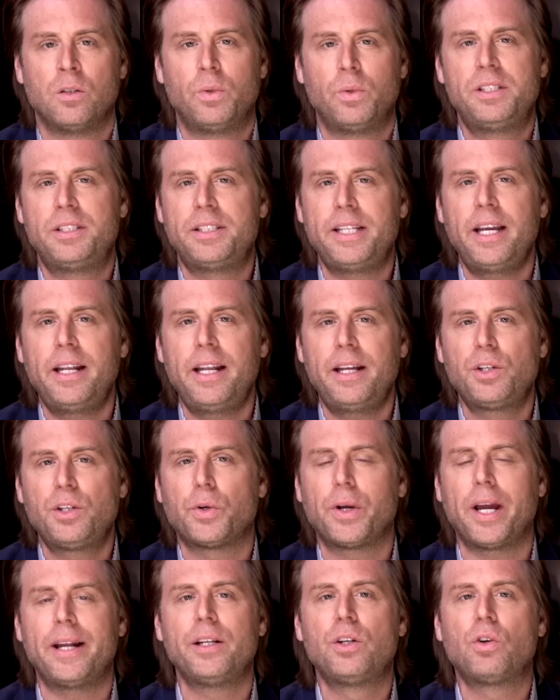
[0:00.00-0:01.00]
When CNN
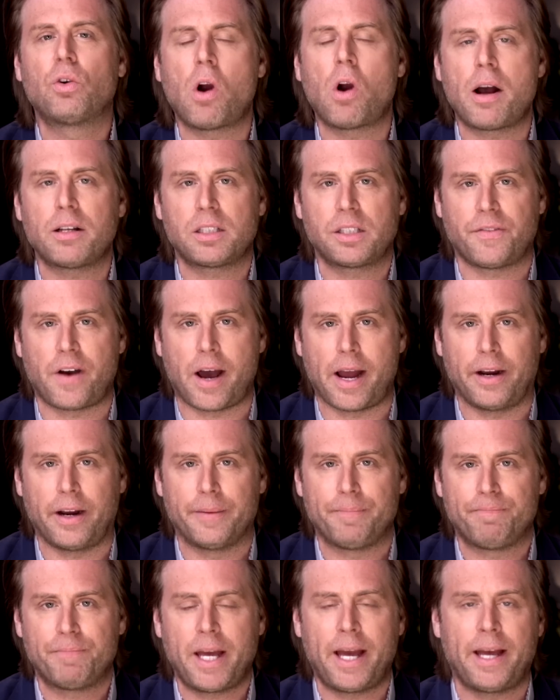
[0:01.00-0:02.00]
created
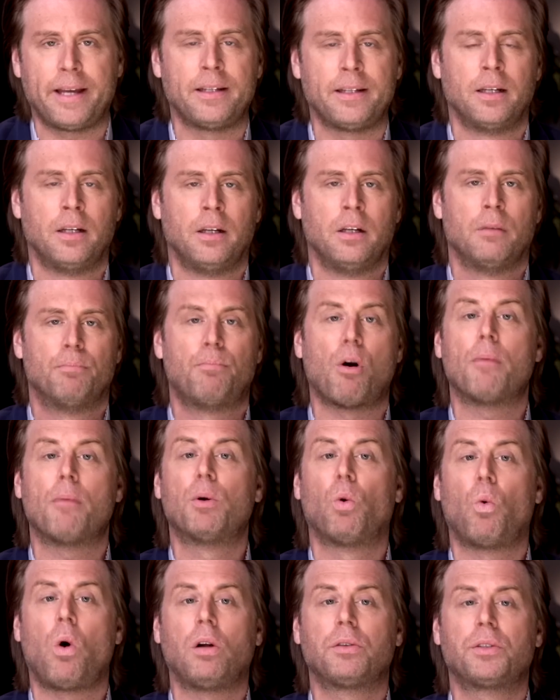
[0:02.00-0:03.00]
Crossfire and
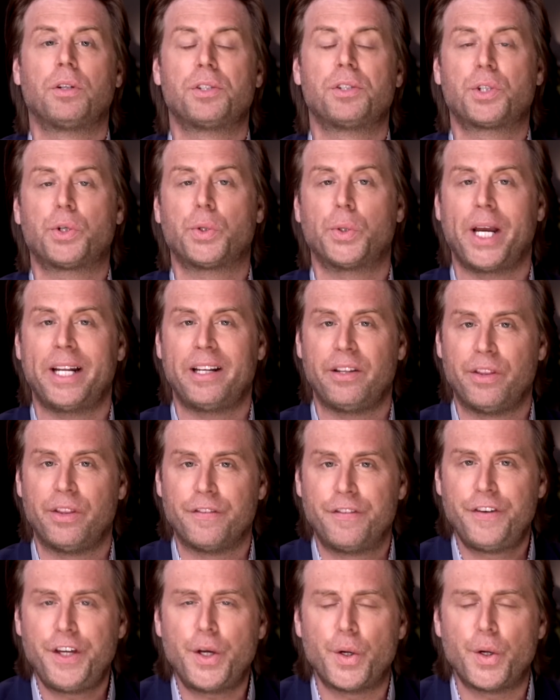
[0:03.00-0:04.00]
Barbara Walters created The
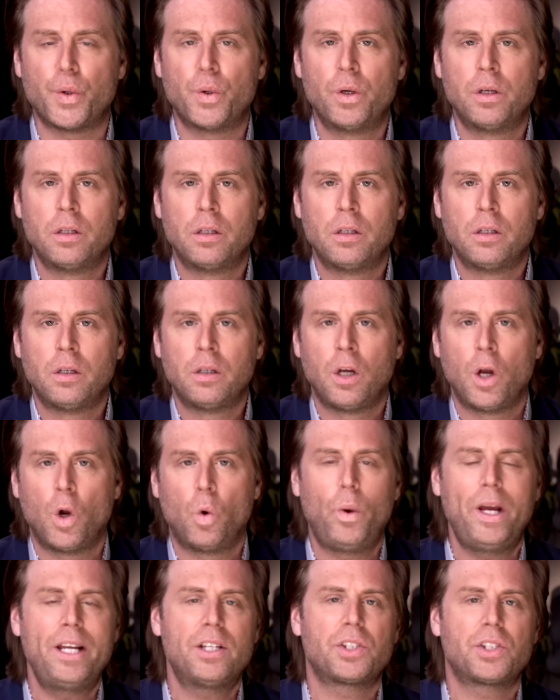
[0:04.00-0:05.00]
View,
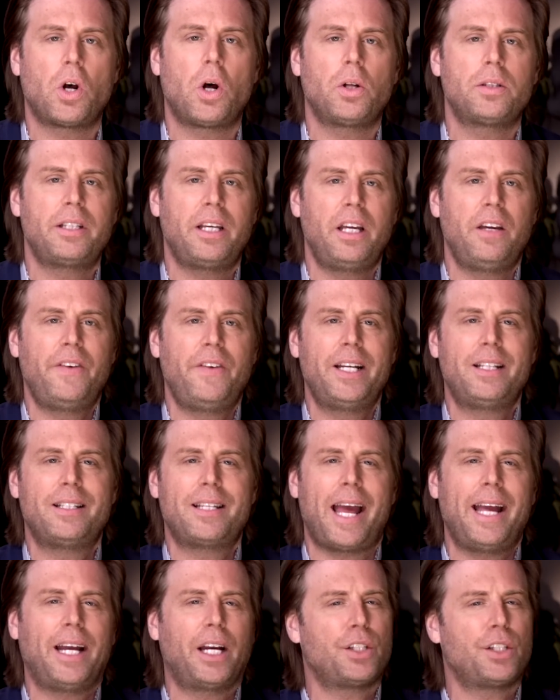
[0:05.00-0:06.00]
we saw TV
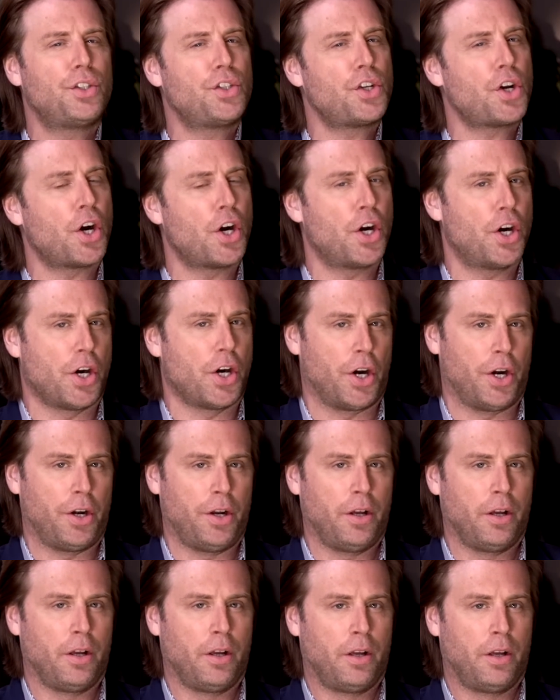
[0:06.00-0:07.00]
take a
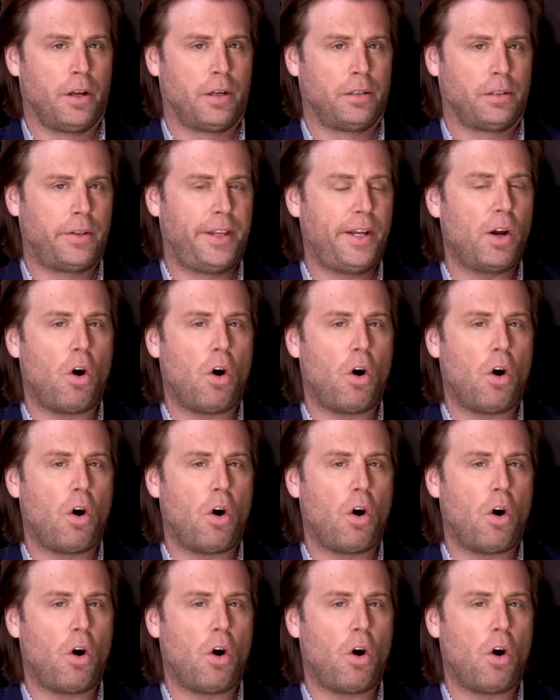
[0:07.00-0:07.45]
turn to the